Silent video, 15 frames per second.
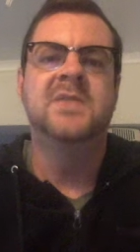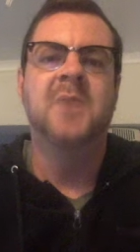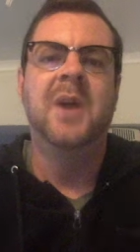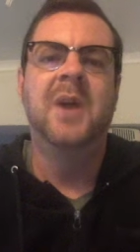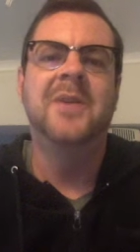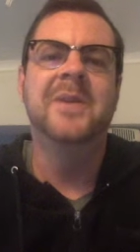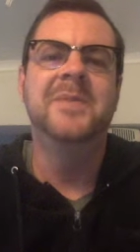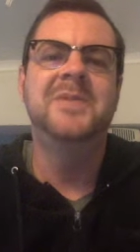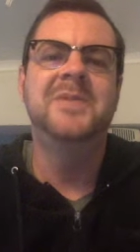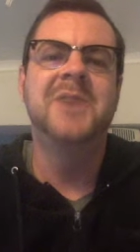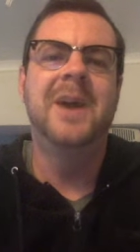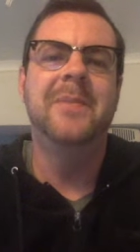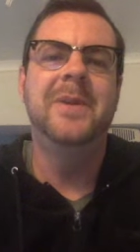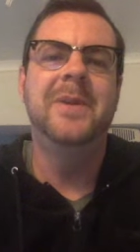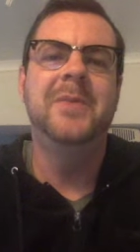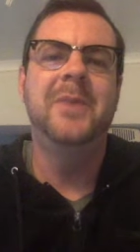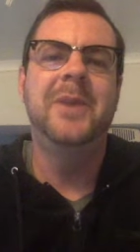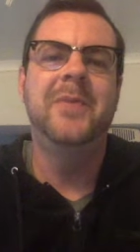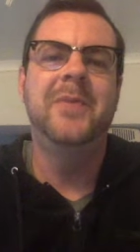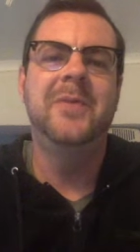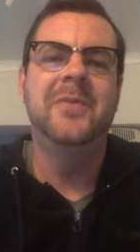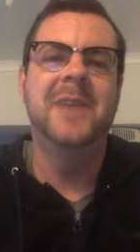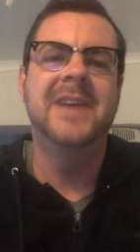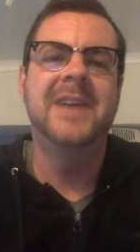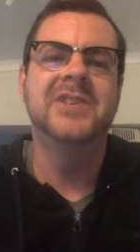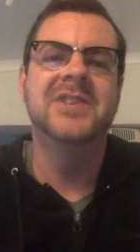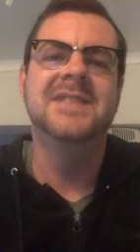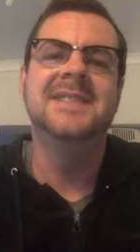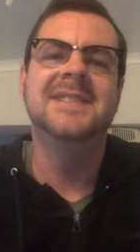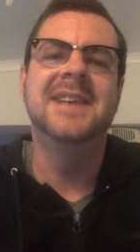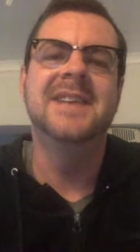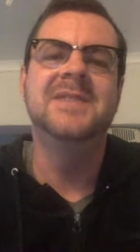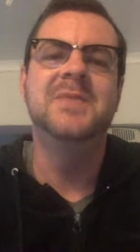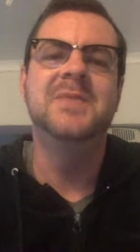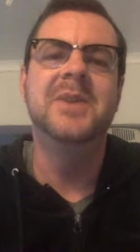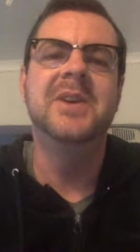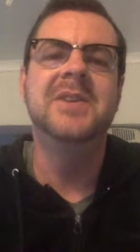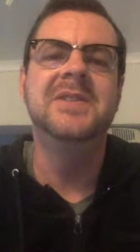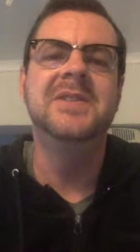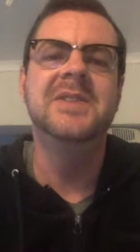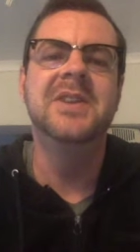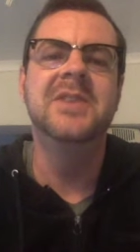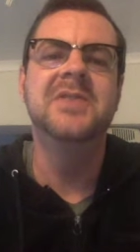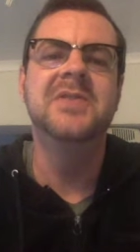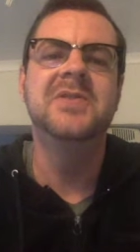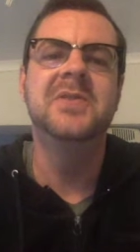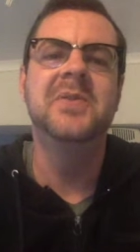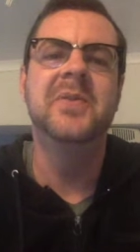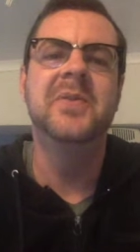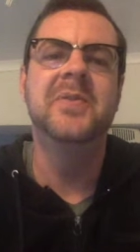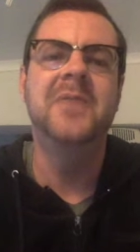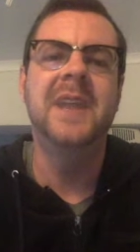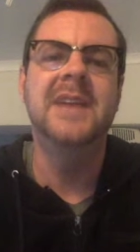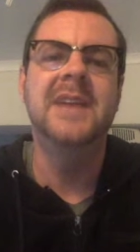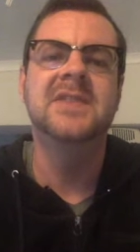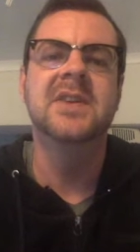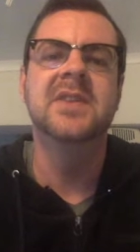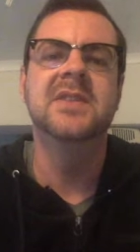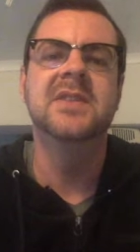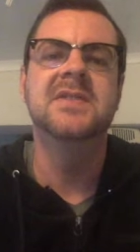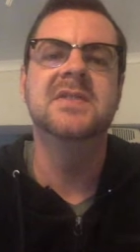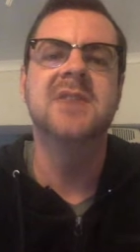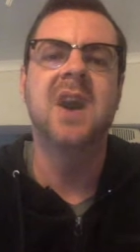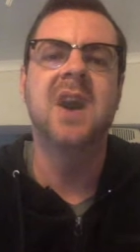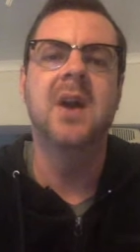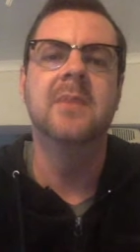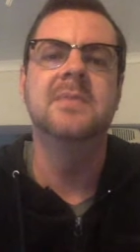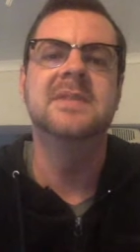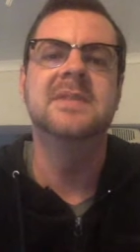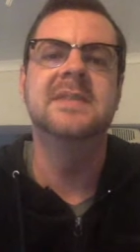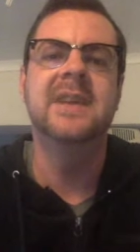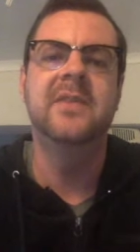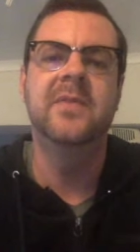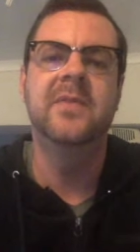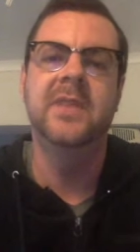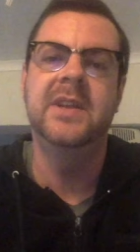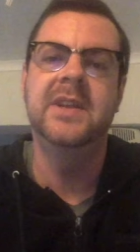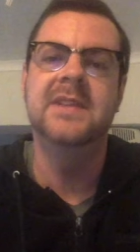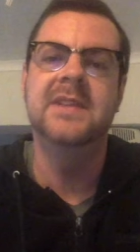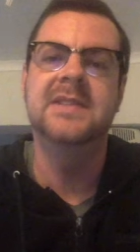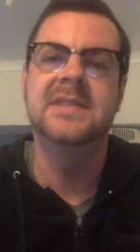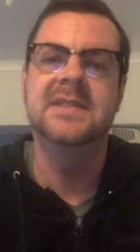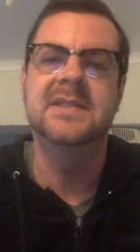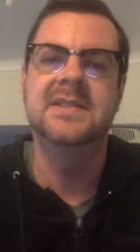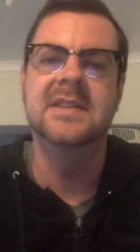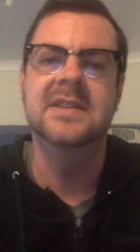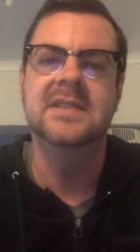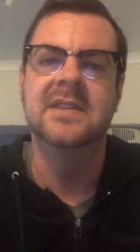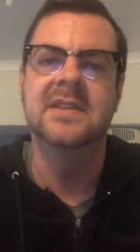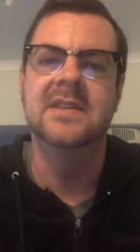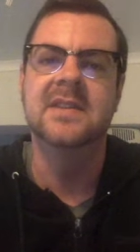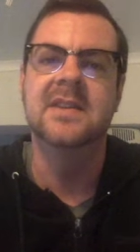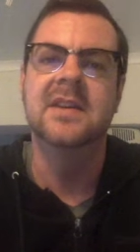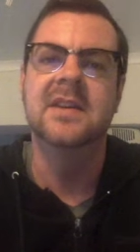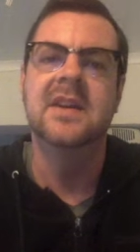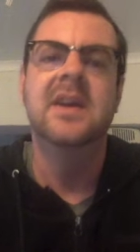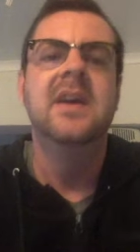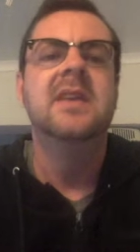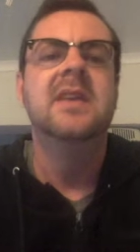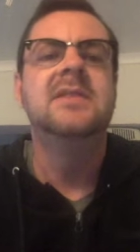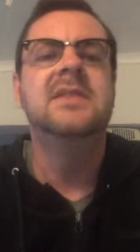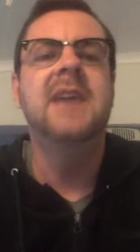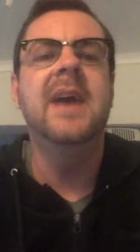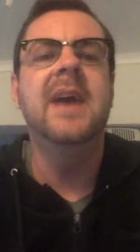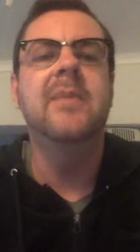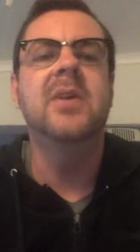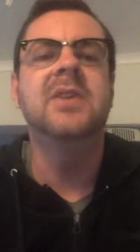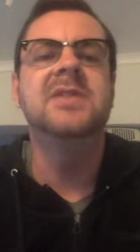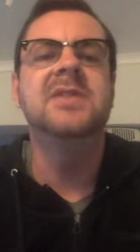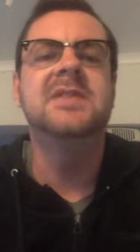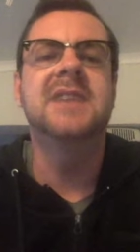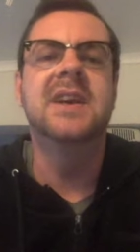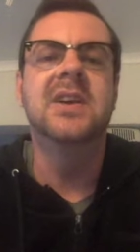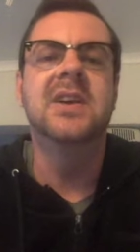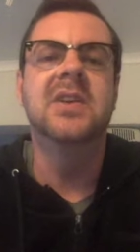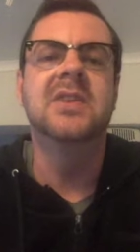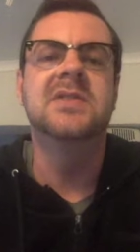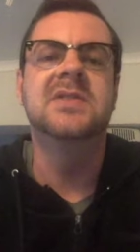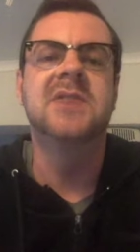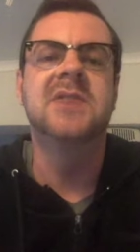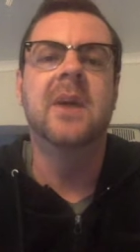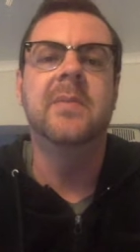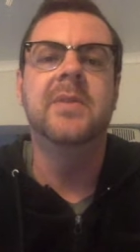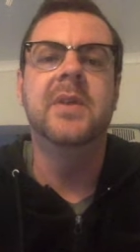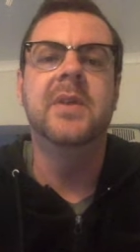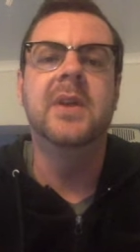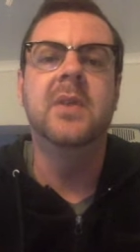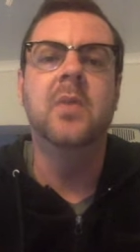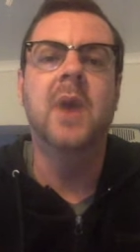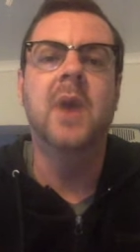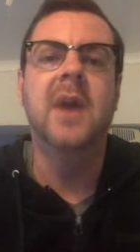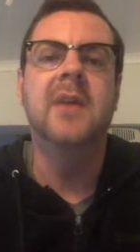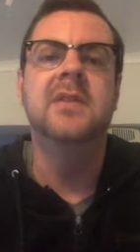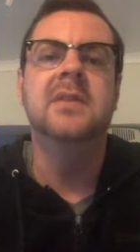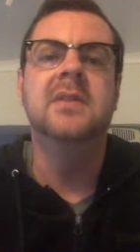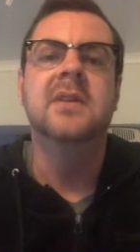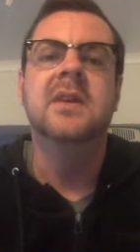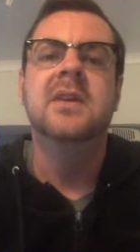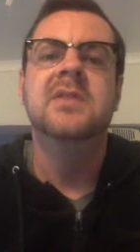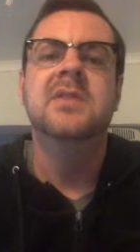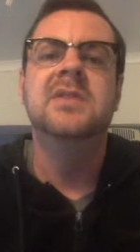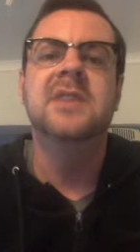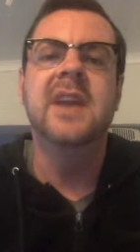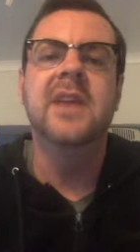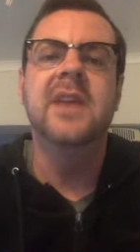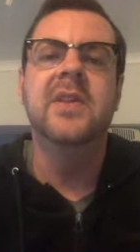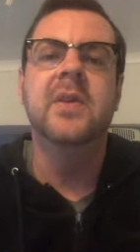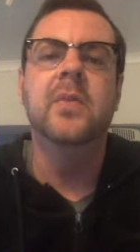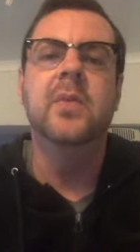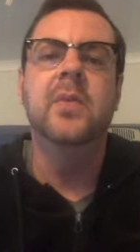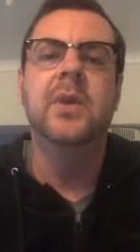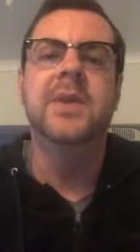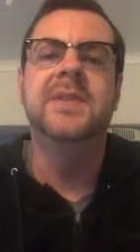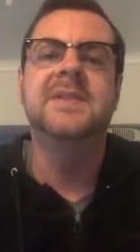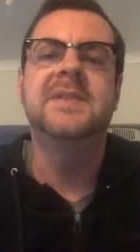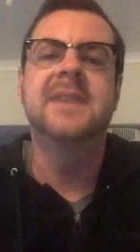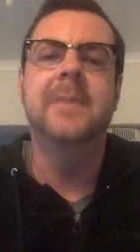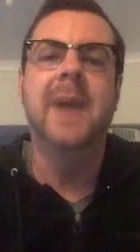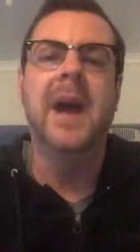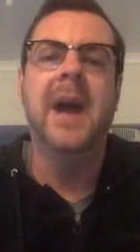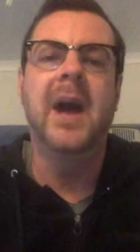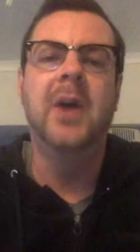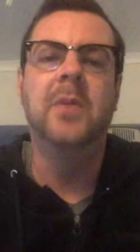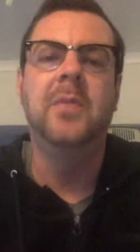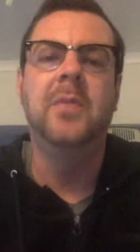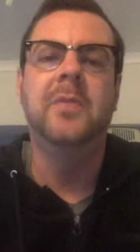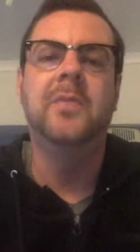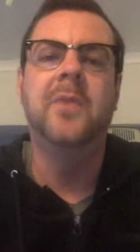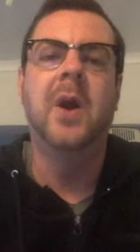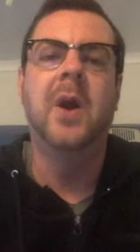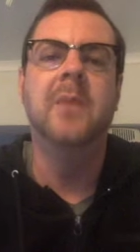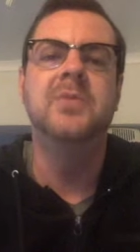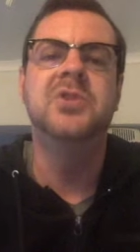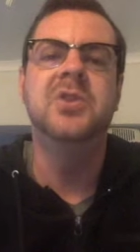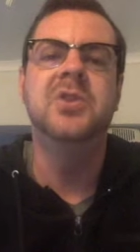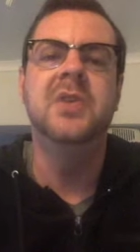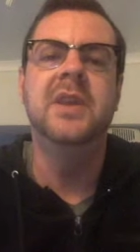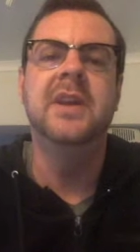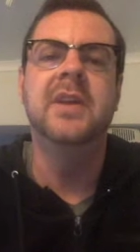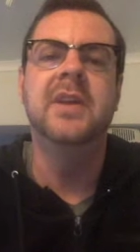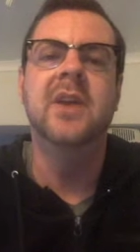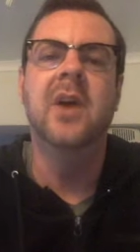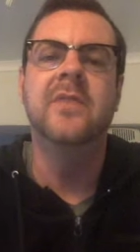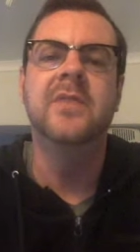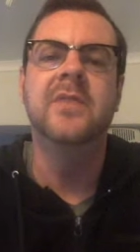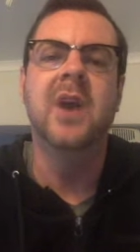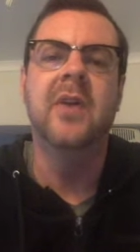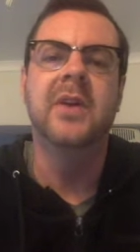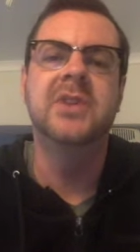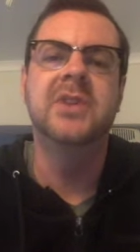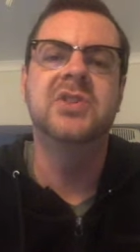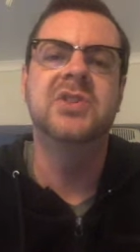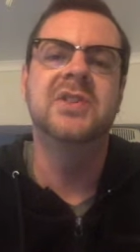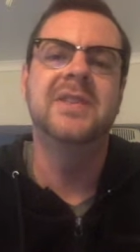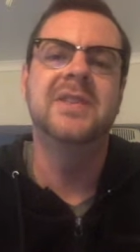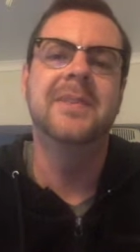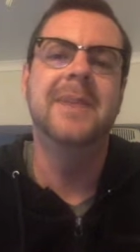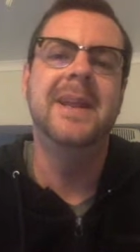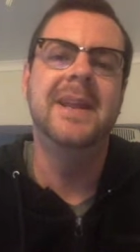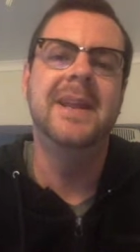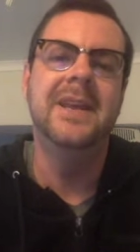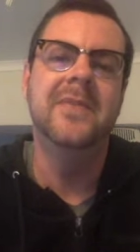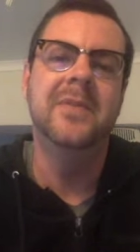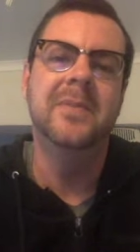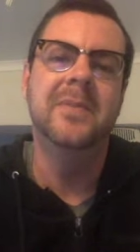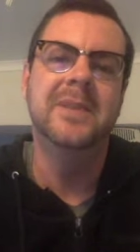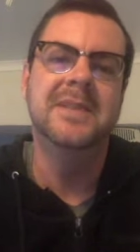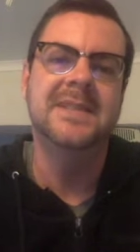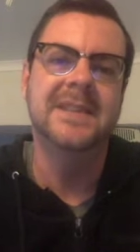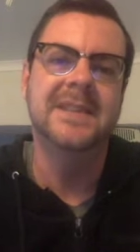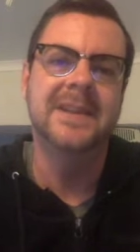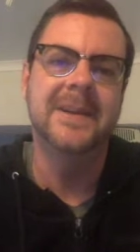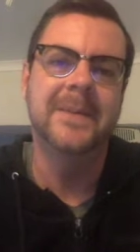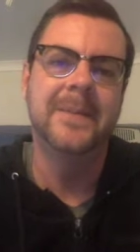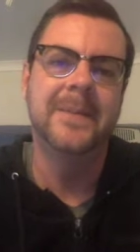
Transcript: welcome to our midweek reflections as we continue to reflect on the Psalms set for the Easter season. Today I'm going to take a look at Psalm 31, together with some help from Julian of Norwich, the medieval mystic.